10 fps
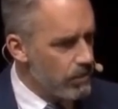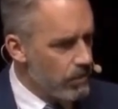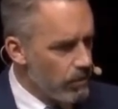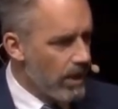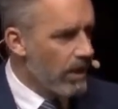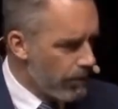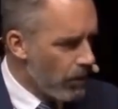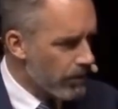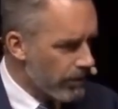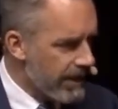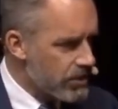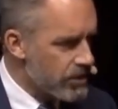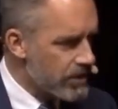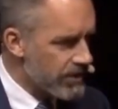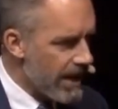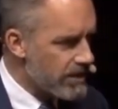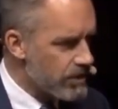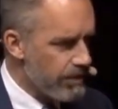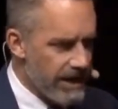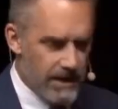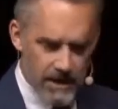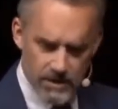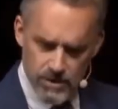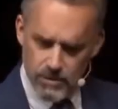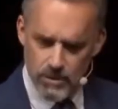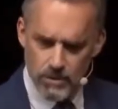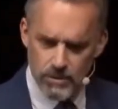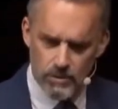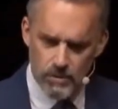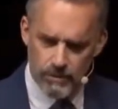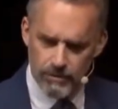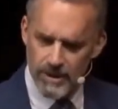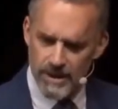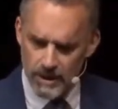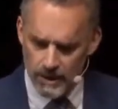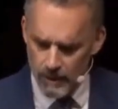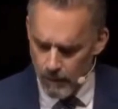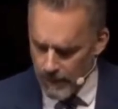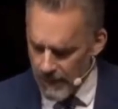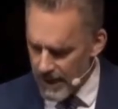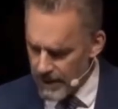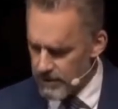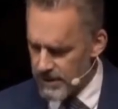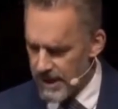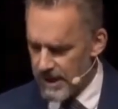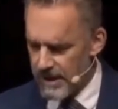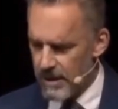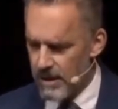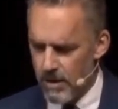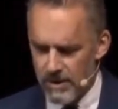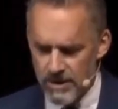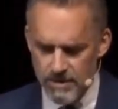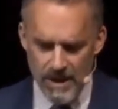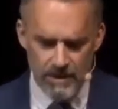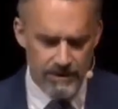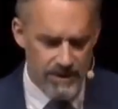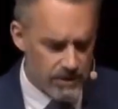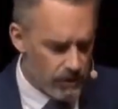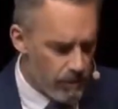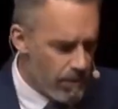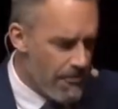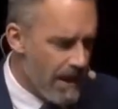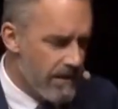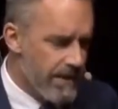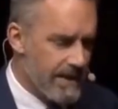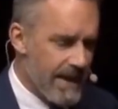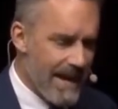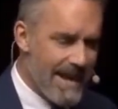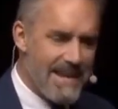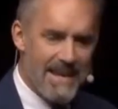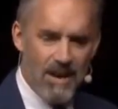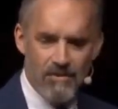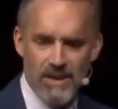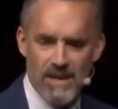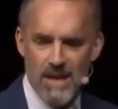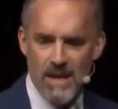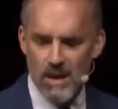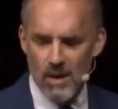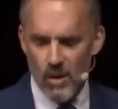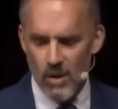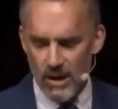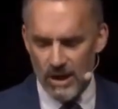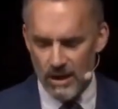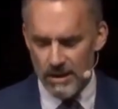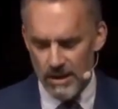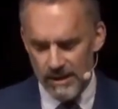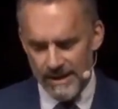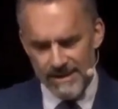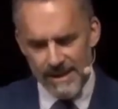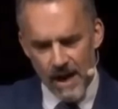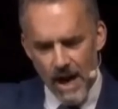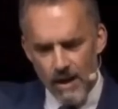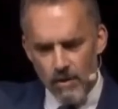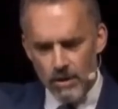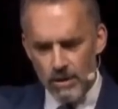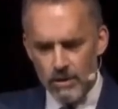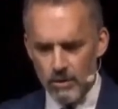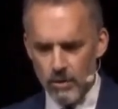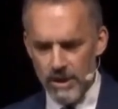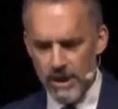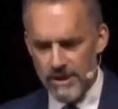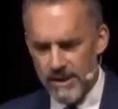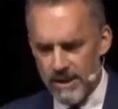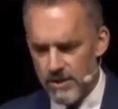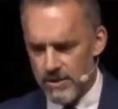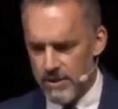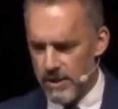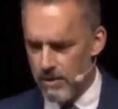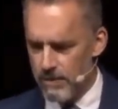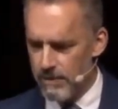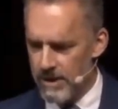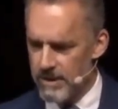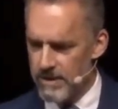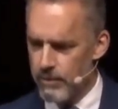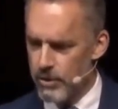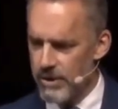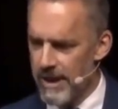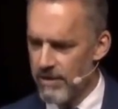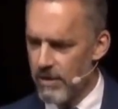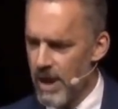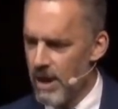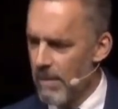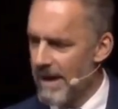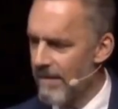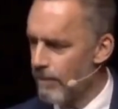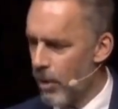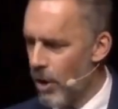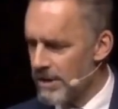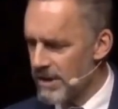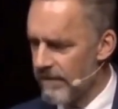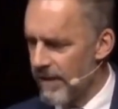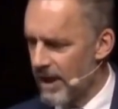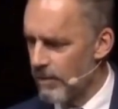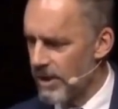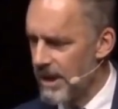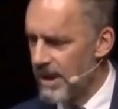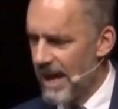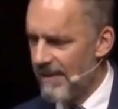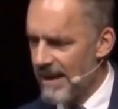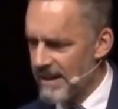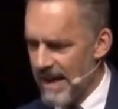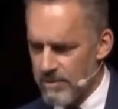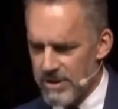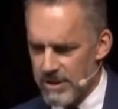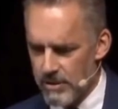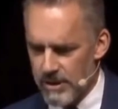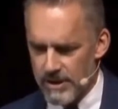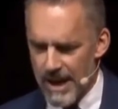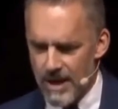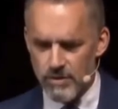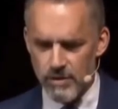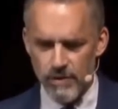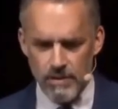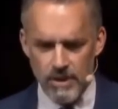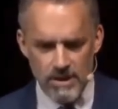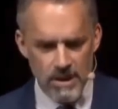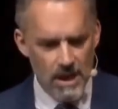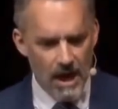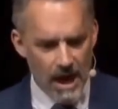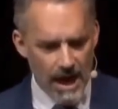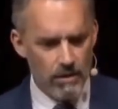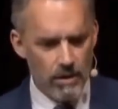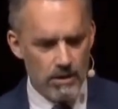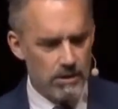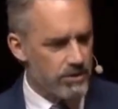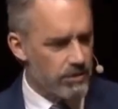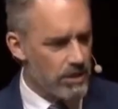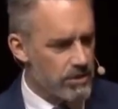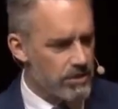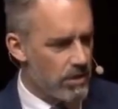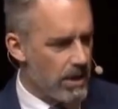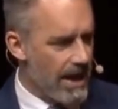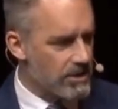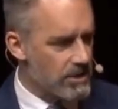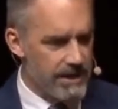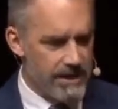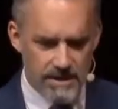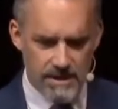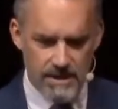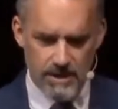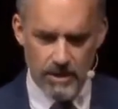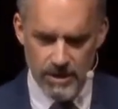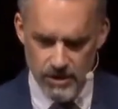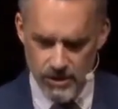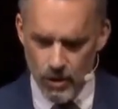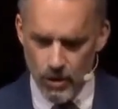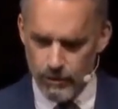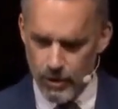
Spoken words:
well, upon occasion, exacerbate it. And so there's also very little understanding in the Communist Manifesto that any of the, like, say, hierarchical organizations that human beings have put together might have a positive element. And that's an absolute catastrophe, because hierarchical structures are actually necessary to solve